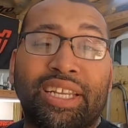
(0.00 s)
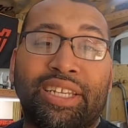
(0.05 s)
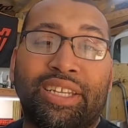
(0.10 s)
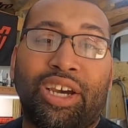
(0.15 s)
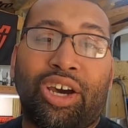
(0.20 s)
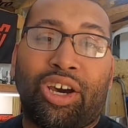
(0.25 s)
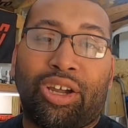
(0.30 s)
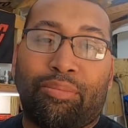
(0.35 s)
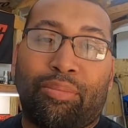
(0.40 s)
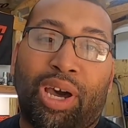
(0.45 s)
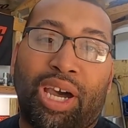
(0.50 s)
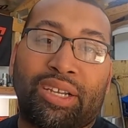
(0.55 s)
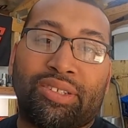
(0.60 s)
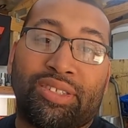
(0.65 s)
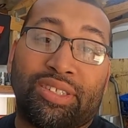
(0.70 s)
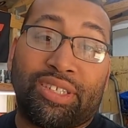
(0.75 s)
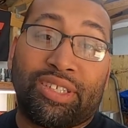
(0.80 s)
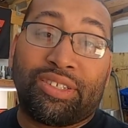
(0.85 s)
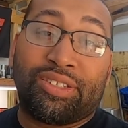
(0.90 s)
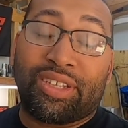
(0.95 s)
into
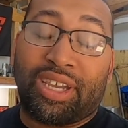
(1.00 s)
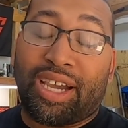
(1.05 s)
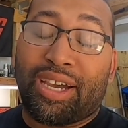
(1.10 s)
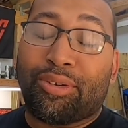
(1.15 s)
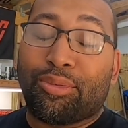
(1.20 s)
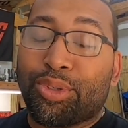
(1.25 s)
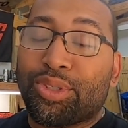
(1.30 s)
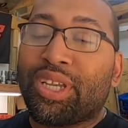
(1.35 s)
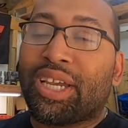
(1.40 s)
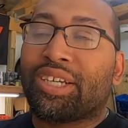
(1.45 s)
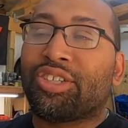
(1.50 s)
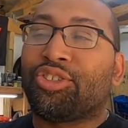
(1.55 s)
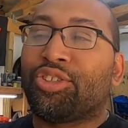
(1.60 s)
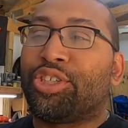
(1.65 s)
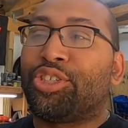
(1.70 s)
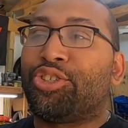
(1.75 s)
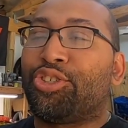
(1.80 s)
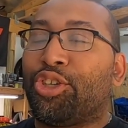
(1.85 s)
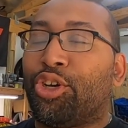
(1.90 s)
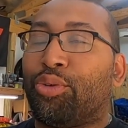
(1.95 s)
unboxing this i was
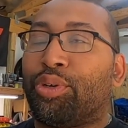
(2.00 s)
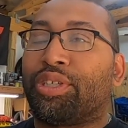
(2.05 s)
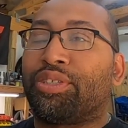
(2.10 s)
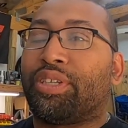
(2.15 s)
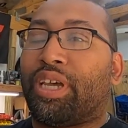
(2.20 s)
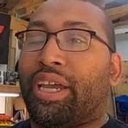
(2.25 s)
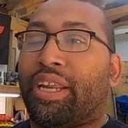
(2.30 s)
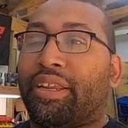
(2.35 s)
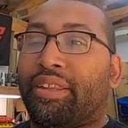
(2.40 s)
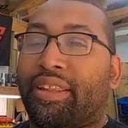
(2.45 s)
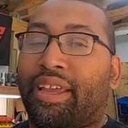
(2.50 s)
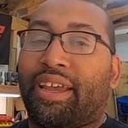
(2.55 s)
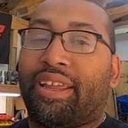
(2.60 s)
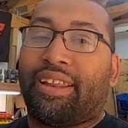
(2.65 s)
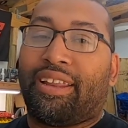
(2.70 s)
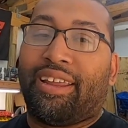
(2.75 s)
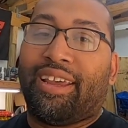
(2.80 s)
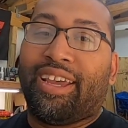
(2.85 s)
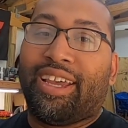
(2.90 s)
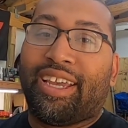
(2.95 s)
actually so excited
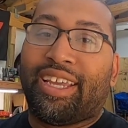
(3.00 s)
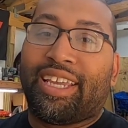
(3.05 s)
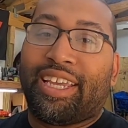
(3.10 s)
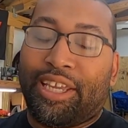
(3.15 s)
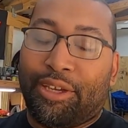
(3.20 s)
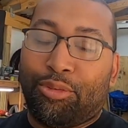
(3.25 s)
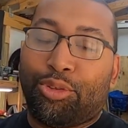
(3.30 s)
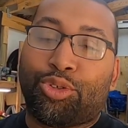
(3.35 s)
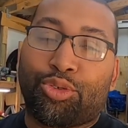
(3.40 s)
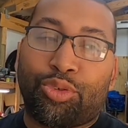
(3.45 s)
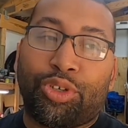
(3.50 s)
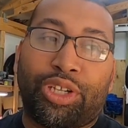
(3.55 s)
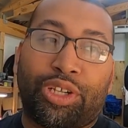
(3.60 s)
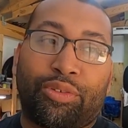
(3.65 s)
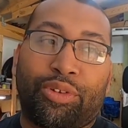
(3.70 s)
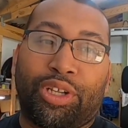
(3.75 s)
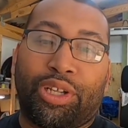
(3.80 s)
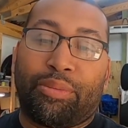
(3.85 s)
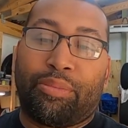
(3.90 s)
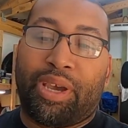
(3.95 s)
that it was really
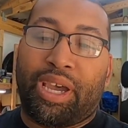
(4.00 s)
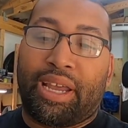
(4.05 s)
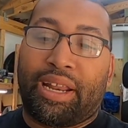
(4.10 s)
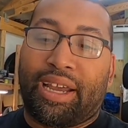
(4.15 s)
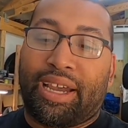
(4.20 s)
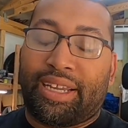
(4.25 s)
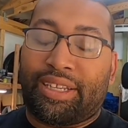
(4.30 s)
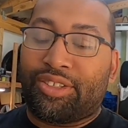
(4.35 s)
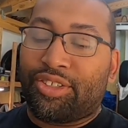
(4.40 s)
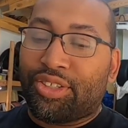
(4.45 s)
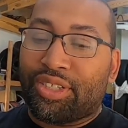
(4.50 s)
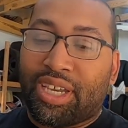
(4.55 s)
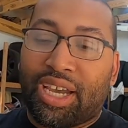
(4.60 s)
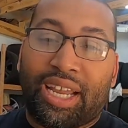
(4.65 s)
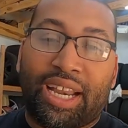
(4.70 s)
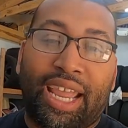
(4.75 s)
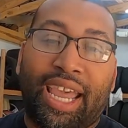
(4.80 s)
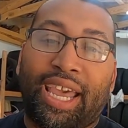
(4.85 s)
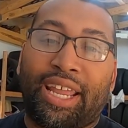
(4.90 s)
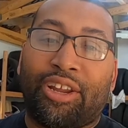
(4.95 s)
really bad i just
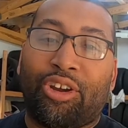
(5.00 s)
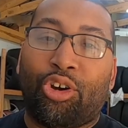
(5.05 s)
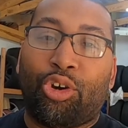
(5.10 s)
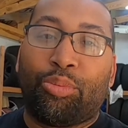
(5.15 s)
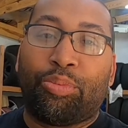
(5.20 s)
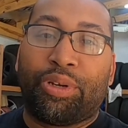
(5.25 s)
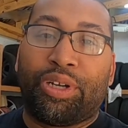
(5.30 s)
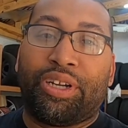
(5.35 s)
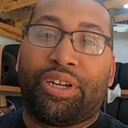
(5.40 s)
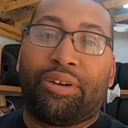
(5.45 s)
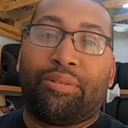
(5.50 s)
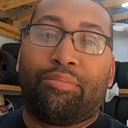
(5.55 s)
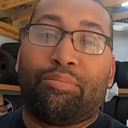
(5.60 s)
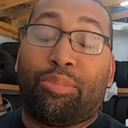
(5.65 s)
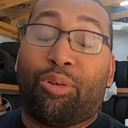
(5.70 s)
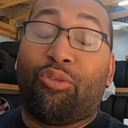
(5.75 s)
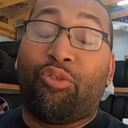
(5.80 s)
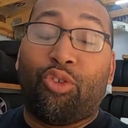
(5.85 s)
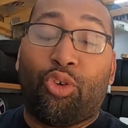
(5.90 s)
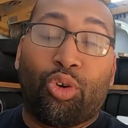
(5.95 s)
kind of had to open it up
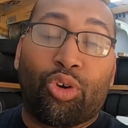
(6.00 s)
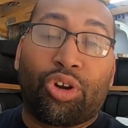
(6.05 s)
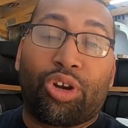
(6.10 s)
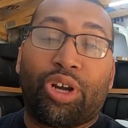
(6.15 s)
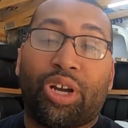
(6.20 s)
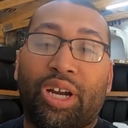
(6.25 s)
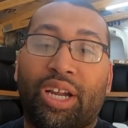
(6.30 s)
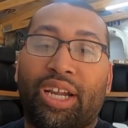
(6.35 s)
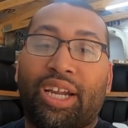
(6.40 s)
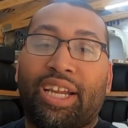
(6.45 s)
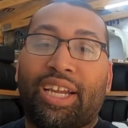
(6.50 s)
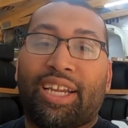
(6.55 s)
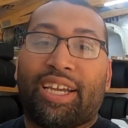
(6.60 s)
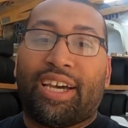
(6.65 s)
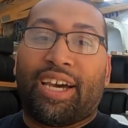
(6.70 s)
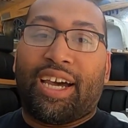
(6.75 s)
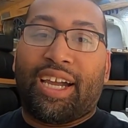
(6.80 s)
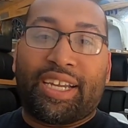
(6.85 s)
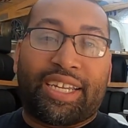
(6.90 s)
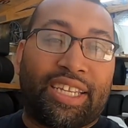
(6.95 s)
before
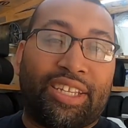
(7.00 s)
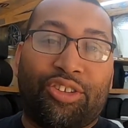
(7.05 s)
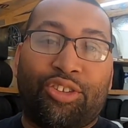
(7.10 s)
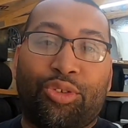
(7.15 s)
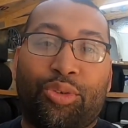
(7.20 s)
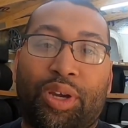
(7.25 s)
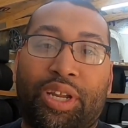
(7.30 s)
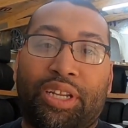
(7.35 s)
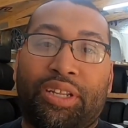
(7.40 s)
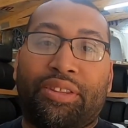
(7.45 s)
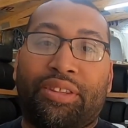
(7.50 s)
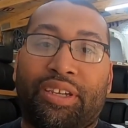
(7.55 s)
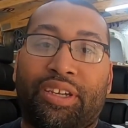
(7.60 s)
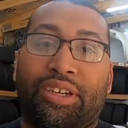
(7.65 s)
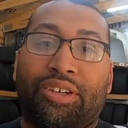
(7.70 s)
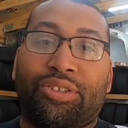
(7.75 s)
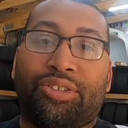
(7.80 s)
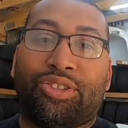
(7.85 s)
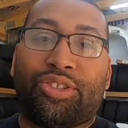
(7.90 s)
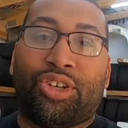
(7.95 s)
i can do anything
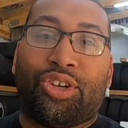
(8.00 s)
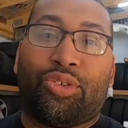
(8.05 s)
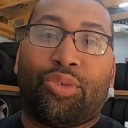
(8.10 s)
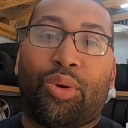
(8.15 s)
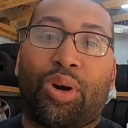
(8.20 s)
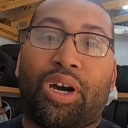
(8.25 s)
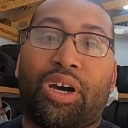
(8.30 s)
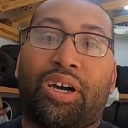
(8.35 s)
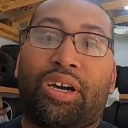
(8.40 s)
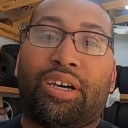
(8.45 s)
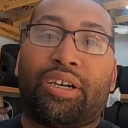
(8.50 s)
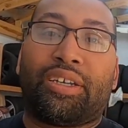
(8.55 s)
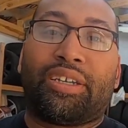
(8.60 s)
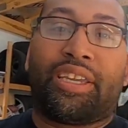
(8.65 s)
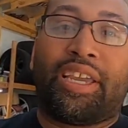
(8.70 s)
else so uh,